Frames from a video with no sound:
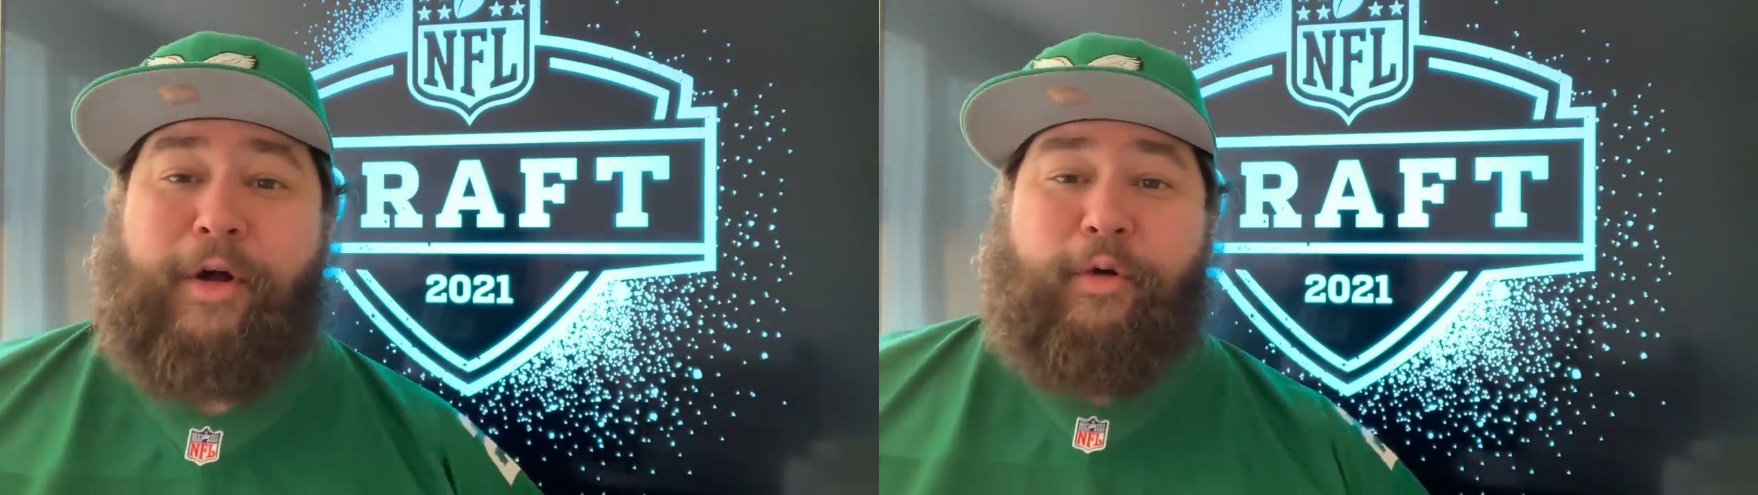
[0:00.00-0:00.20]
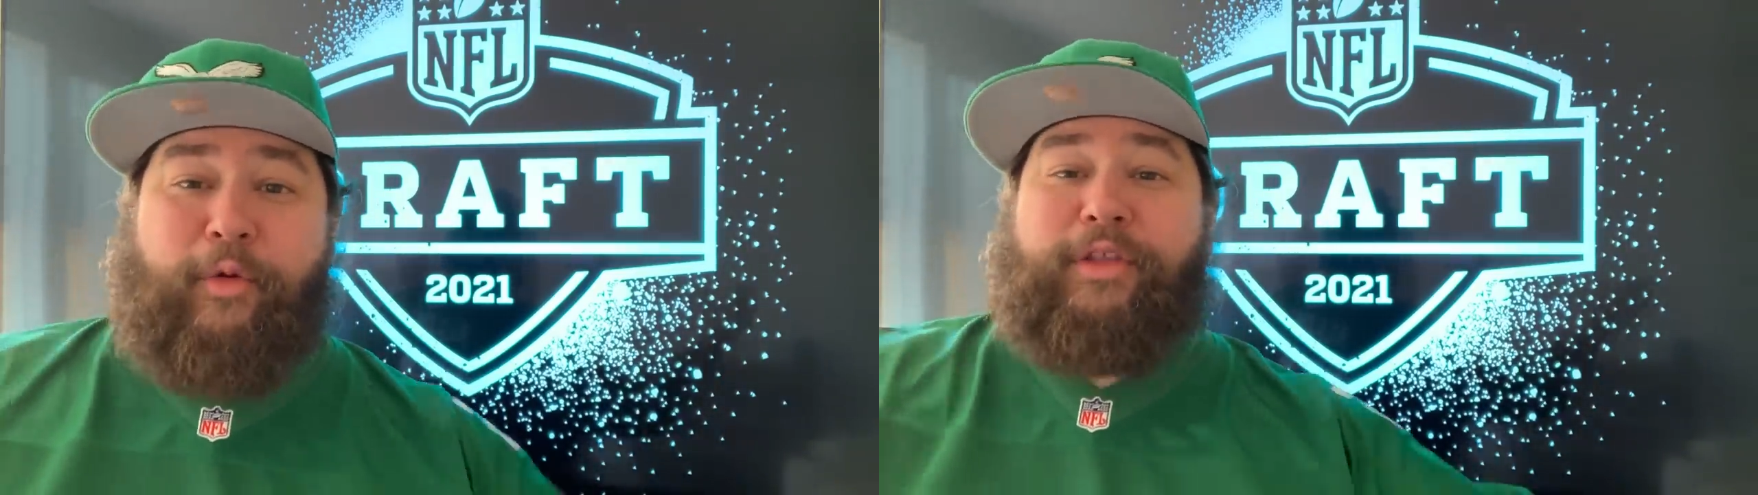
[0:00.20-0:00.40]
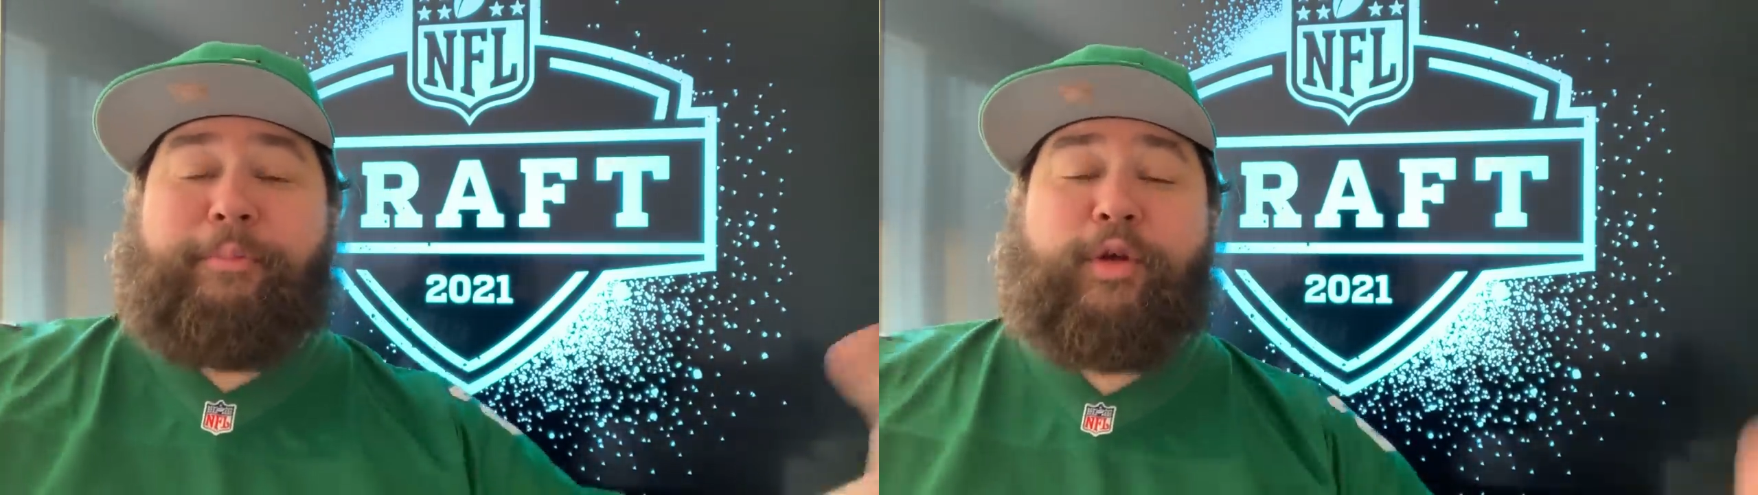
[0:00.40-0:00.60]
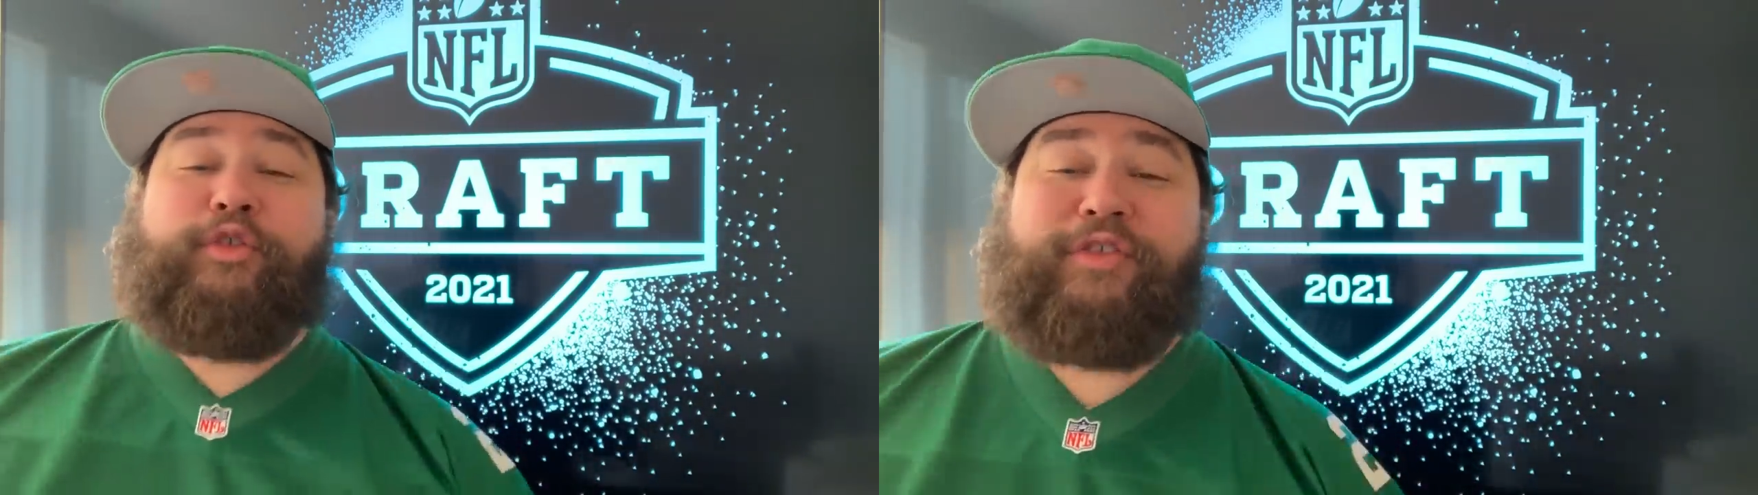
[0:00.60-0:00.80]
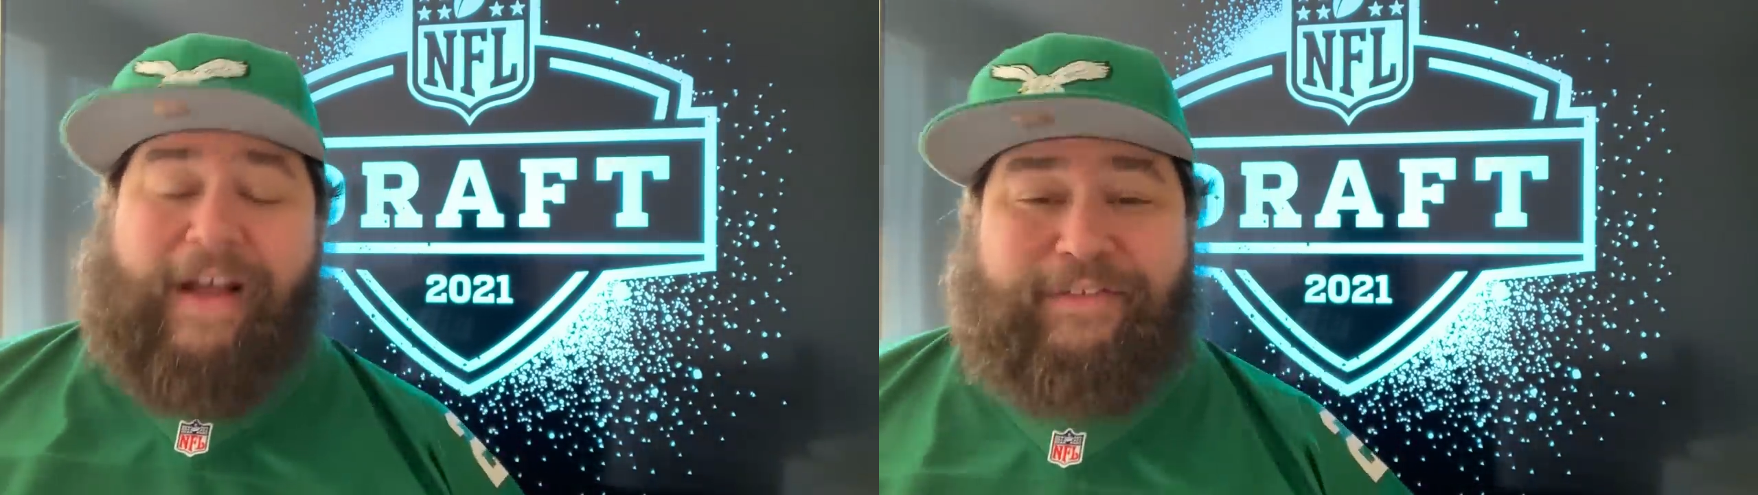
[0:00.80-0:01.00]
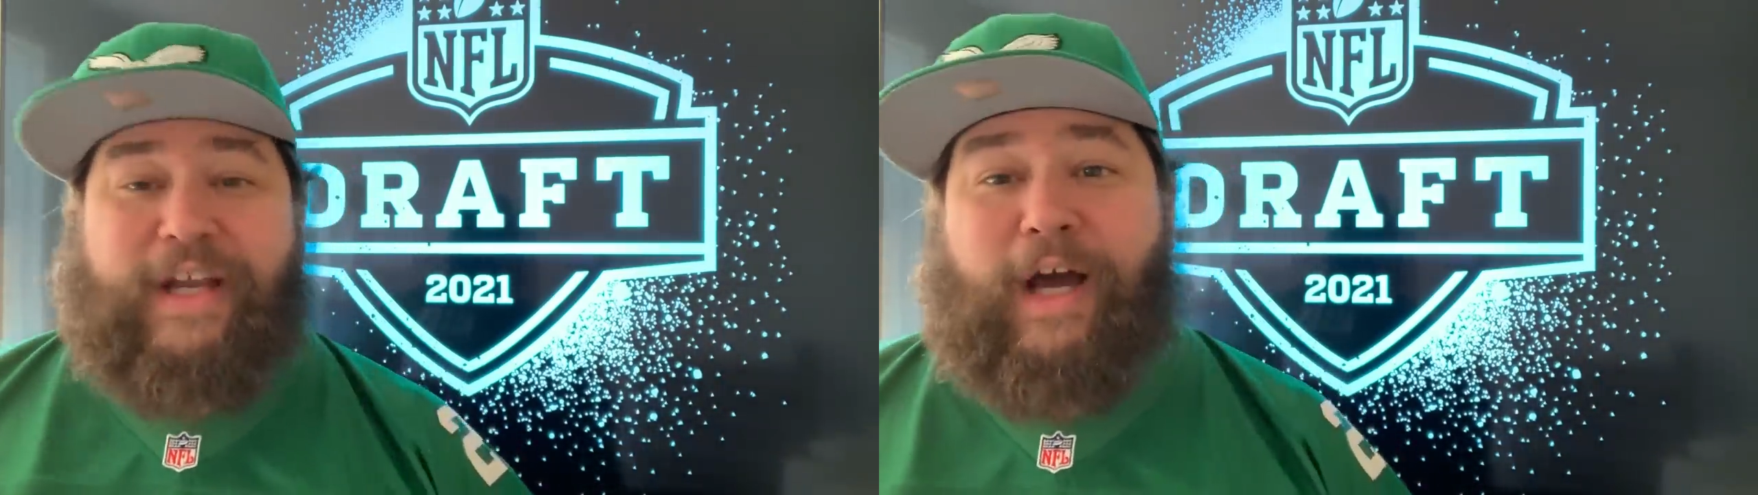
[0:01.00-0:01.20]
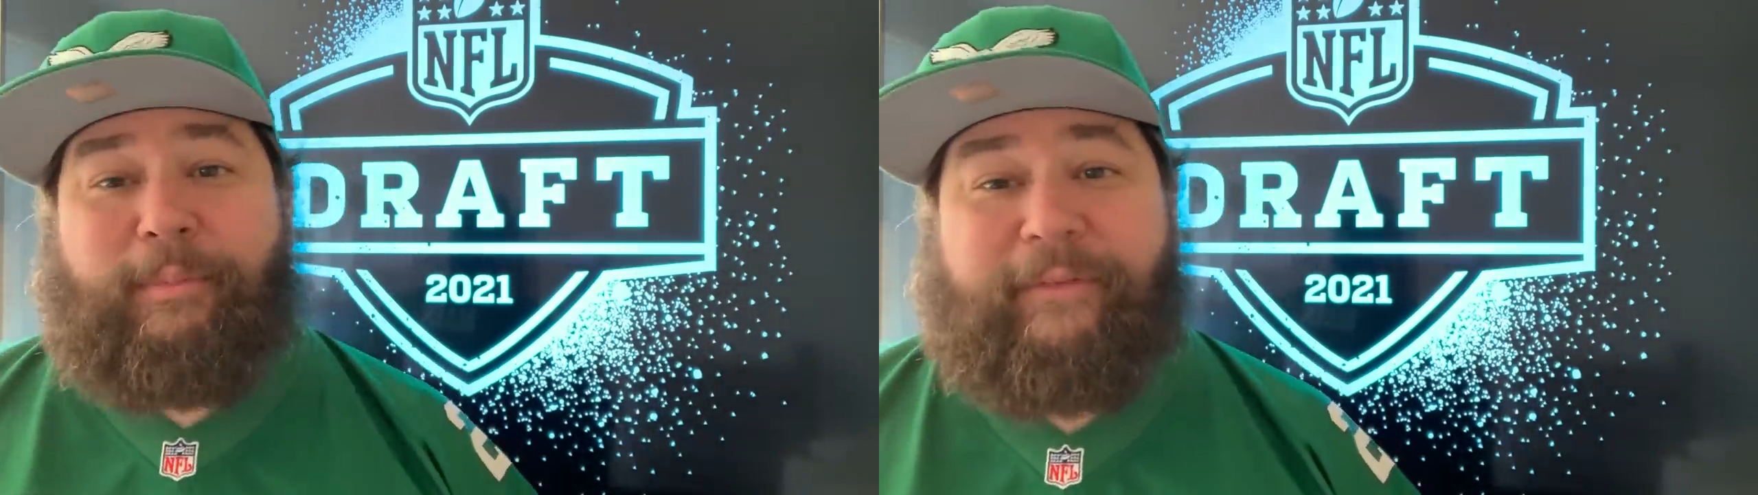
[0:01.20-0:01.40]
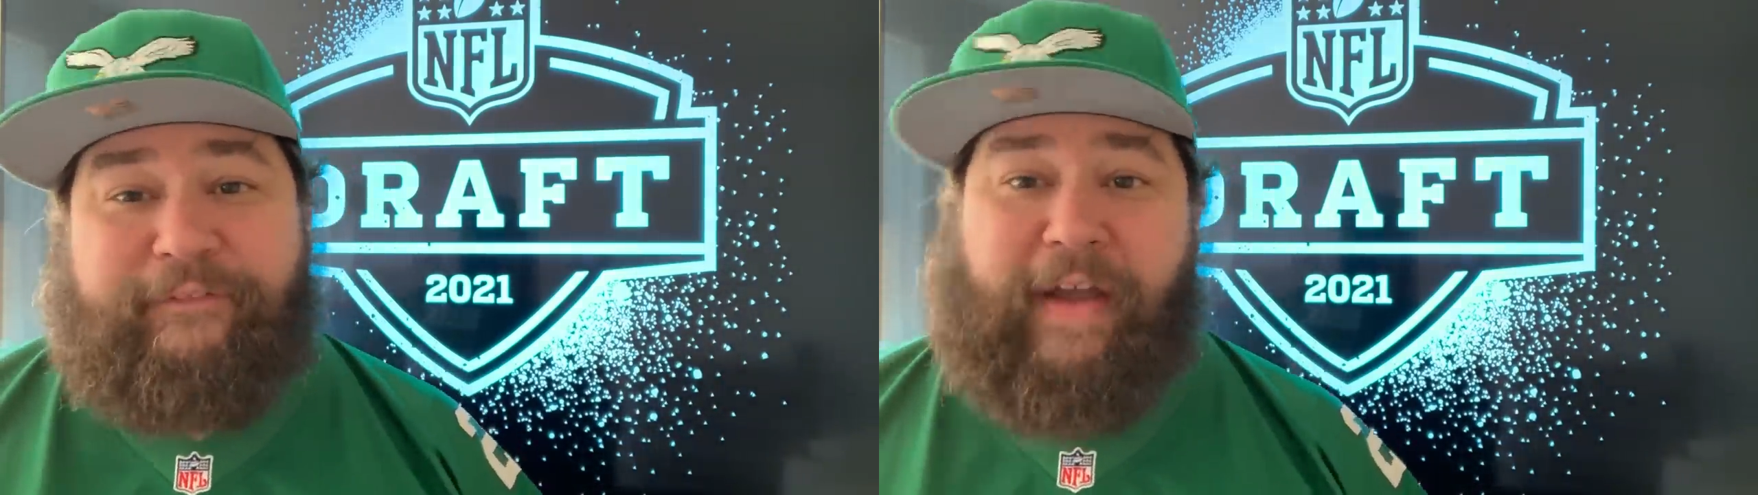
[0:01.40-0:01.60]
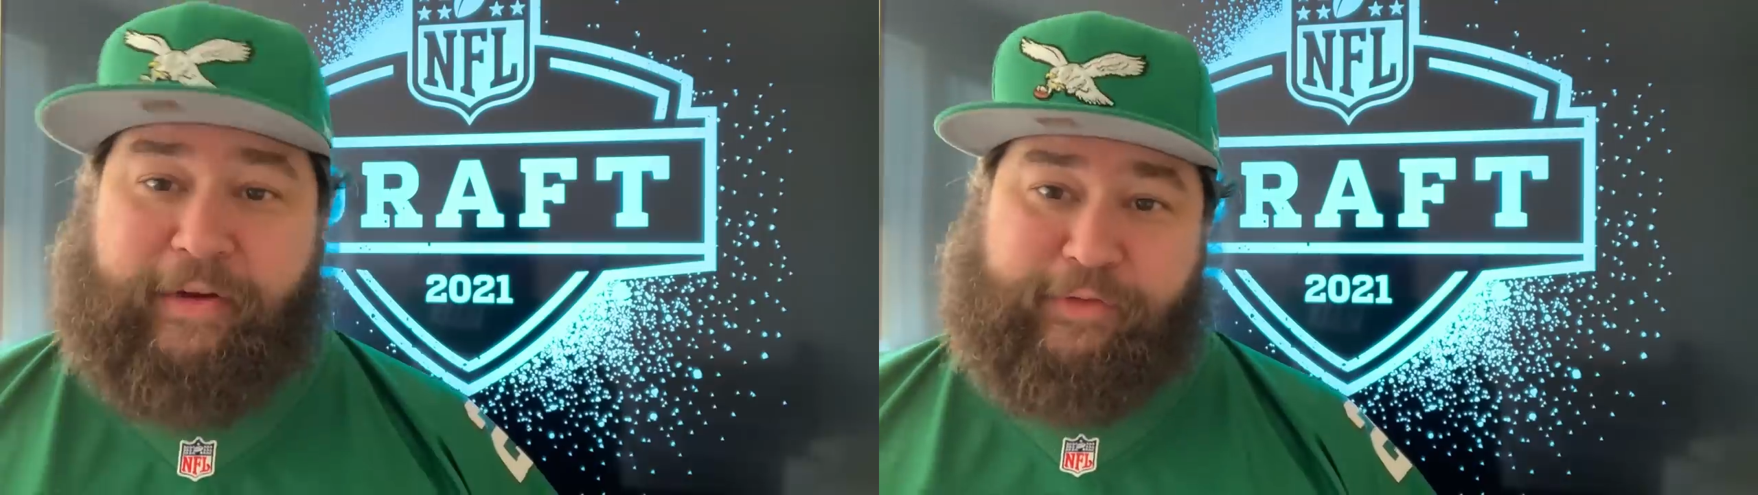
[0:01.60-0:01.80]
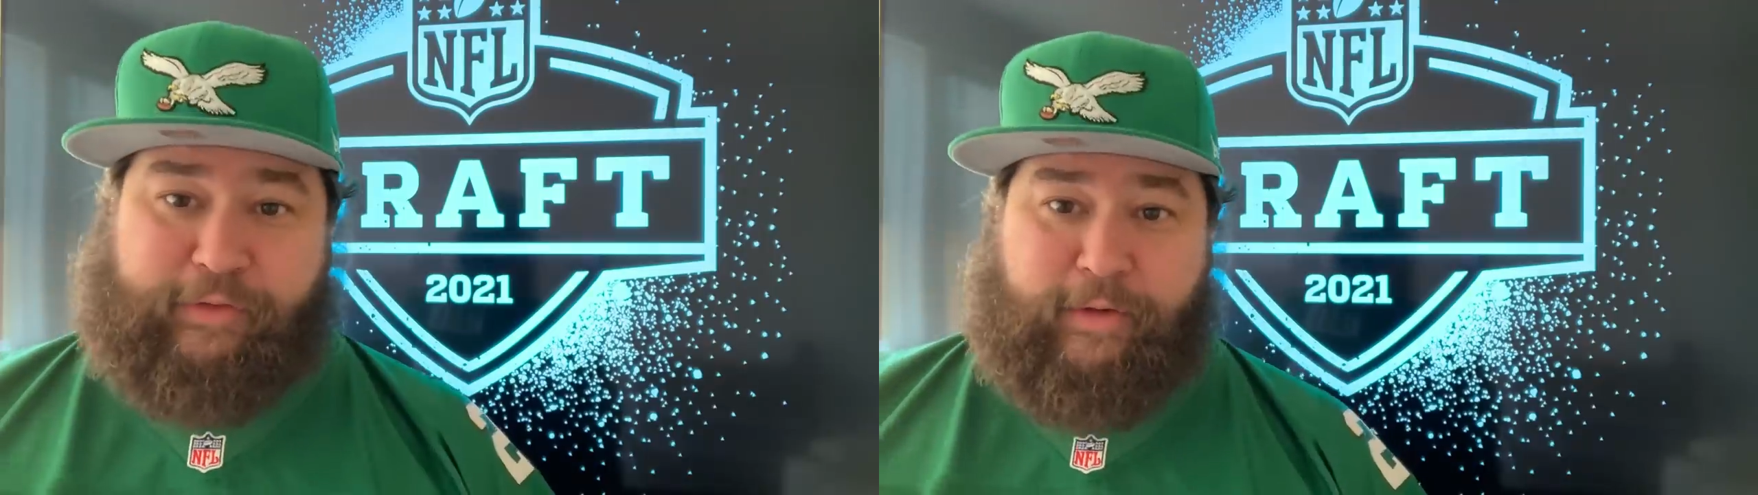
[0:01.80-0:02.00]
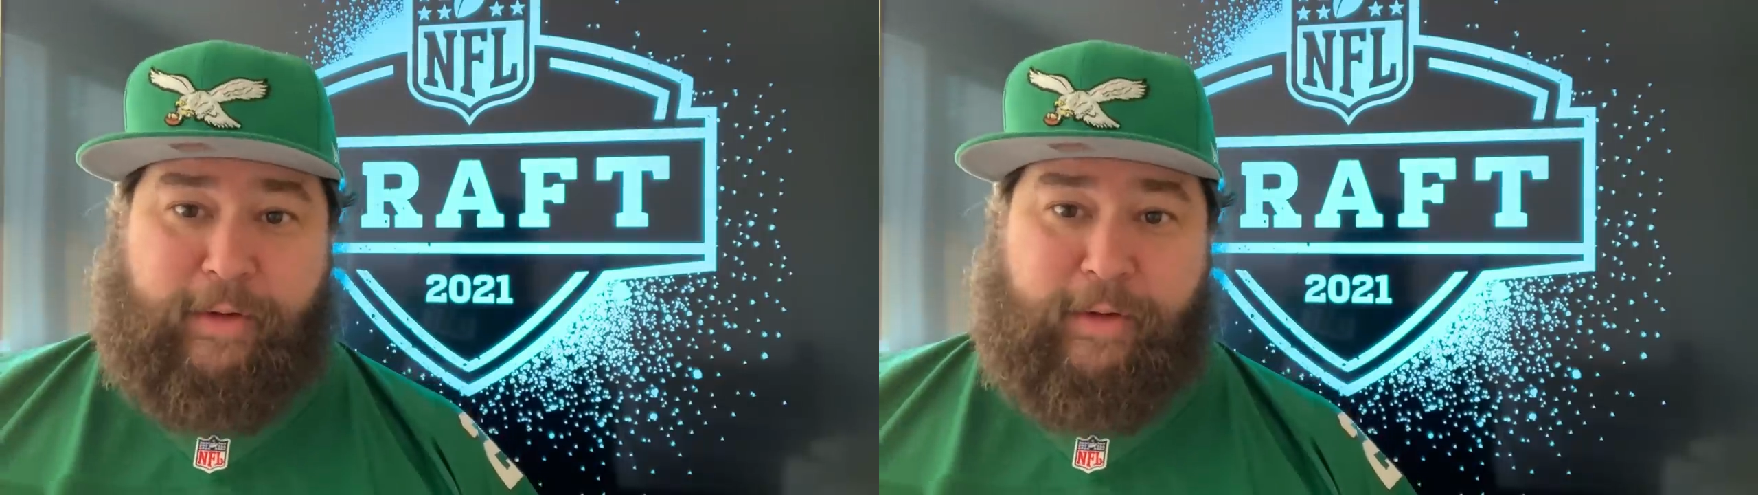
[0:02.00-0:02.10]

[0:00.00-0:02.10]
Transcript: where the builders have to come and fix.